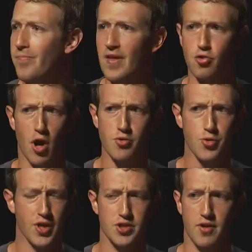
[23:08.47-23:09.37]
There are other
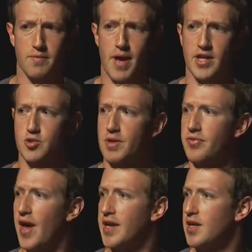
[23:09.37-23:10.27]
things around
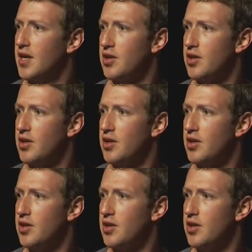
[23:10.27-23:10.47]
management that